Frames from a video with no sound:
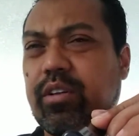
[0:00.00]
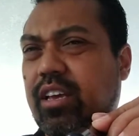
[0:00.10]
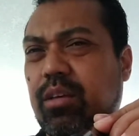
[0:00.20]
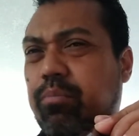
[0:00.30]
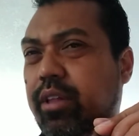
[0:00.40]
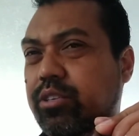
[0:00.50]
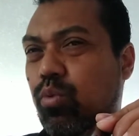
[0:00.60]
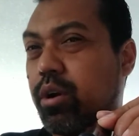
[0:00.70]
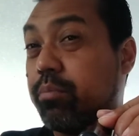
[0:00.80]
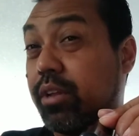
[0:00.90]
It's like a
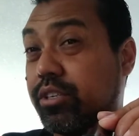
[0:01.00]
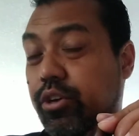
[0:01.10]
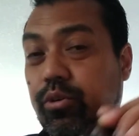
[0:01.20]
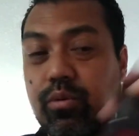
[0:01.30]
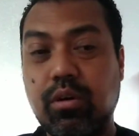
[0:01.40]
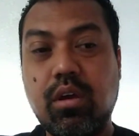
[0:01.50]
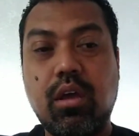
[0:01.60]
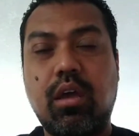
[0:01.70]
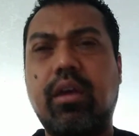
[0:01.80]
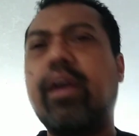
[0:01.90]
+1 or +2.
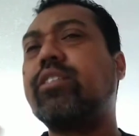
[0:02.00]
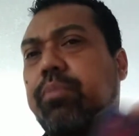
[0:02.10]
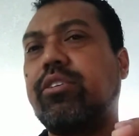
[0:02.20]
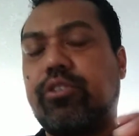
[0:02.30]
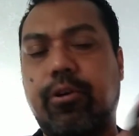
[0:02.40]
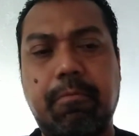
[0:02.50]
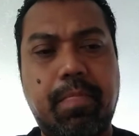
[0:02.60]
It's a +2.